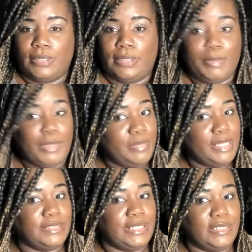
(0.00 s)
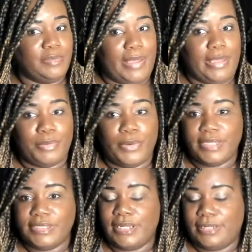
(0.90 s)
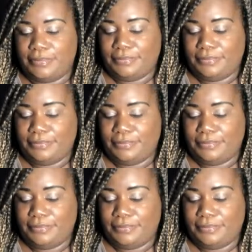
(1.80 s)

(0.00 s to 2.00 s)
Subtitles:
Let me mix these bad boys up.